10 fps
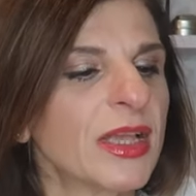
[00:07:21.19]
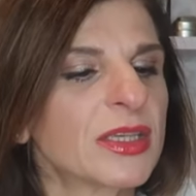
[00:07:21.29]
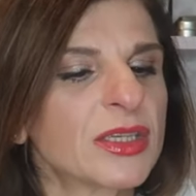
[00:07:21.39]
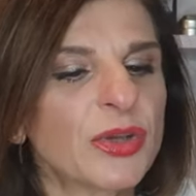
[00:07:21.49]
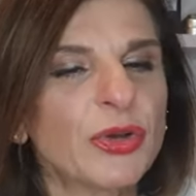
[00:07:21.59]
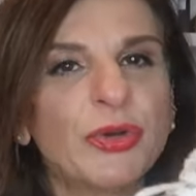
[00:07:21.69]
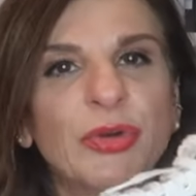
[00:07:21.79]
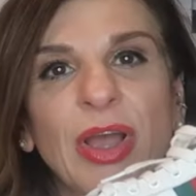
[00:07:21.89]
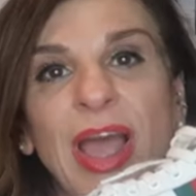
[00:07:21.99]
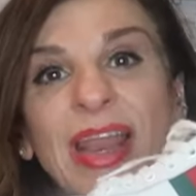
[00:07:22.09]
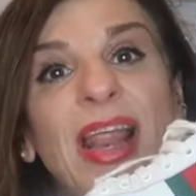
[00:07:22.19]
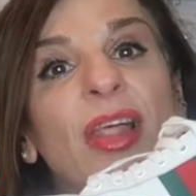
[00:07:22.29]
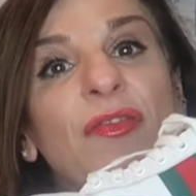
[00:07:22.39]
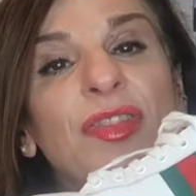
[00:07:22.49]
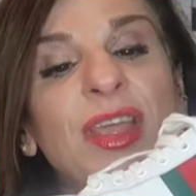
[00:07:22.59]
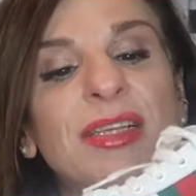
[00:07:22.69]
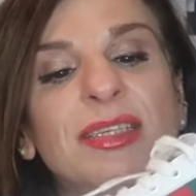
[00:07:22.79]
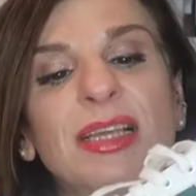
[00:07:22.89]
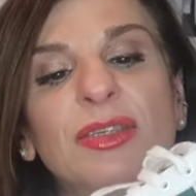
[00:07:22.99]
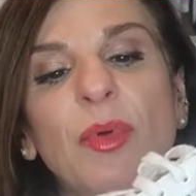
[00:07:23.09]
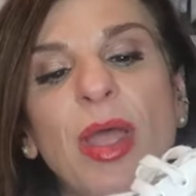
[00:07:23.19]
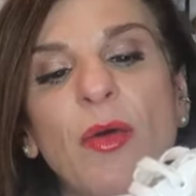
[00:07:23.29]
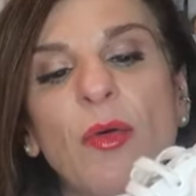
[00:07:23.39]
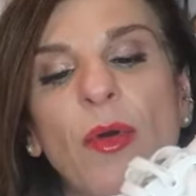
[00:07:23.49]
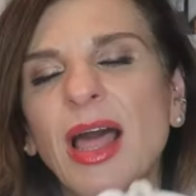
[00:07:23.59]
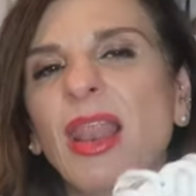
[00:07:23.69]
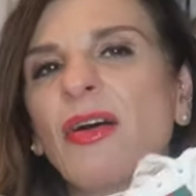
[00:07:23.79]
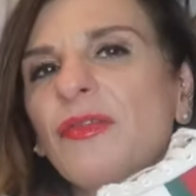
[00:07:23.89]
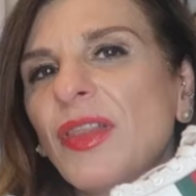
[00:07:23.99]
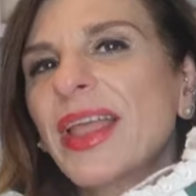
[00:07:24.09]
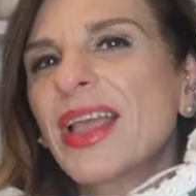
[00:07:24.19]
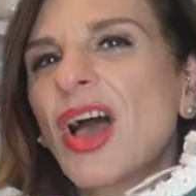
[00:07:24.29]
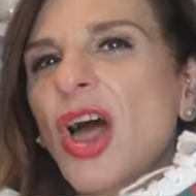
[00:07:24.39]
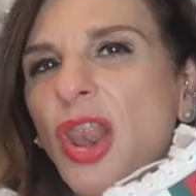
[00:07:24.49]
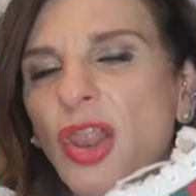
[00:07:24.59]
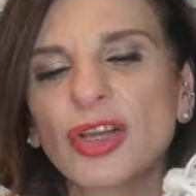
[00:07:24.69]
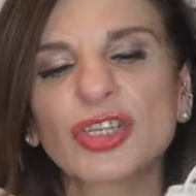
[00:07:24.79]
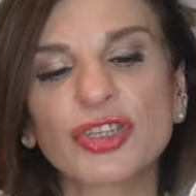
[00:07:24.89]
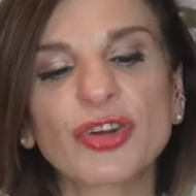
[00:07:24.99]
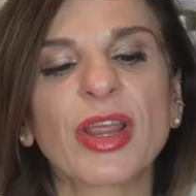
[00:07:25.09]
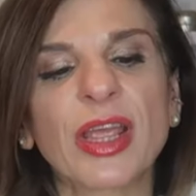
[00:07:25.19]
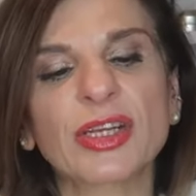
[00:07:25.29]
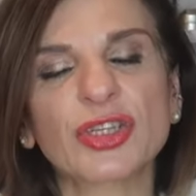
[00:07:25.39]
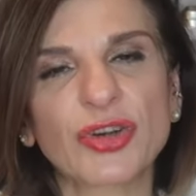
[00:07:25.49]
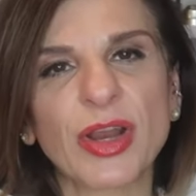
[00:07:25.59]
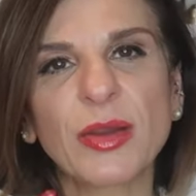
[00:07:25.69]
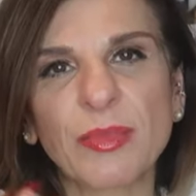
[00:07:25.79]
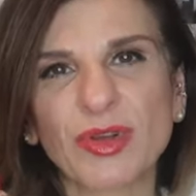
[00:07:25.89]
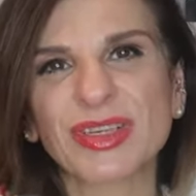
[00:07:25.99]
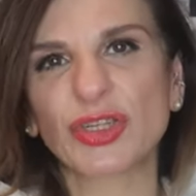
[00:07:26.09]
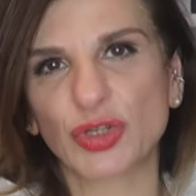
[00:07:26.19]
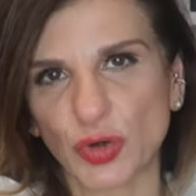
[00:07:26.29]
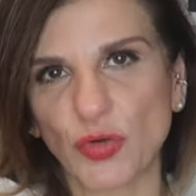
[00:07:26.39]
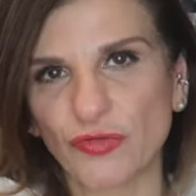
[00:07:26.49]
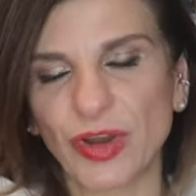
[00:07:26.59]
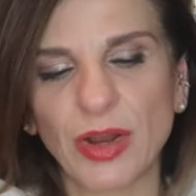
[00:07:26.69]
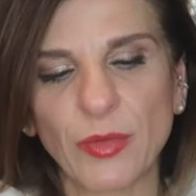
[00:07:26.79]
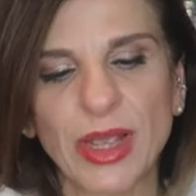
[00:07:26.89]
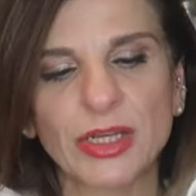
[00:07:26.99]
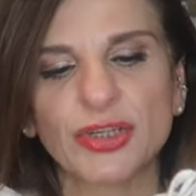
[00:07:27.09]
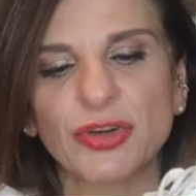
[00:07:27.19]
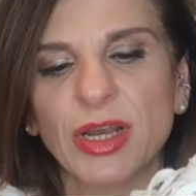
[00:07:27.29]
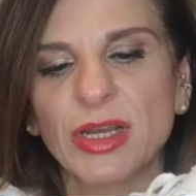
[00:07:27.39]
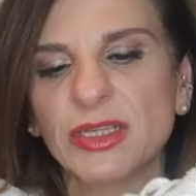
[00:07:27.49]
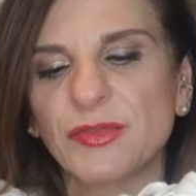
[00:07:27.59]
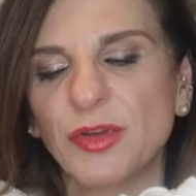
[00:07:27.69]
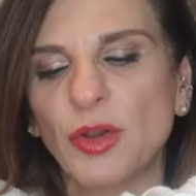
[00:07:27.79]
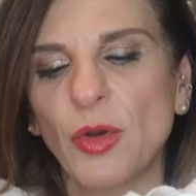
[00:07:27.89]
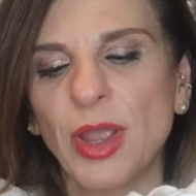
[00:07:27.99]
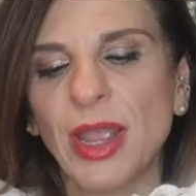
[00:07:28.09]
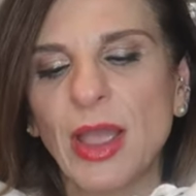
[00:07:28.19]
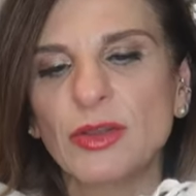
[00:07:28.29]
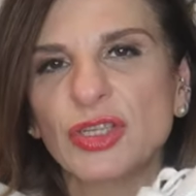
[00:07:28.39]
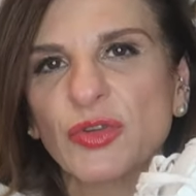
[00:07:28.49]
So, and I love these as well. I love like a luxury trainer, because I don't really wear trainers for going out.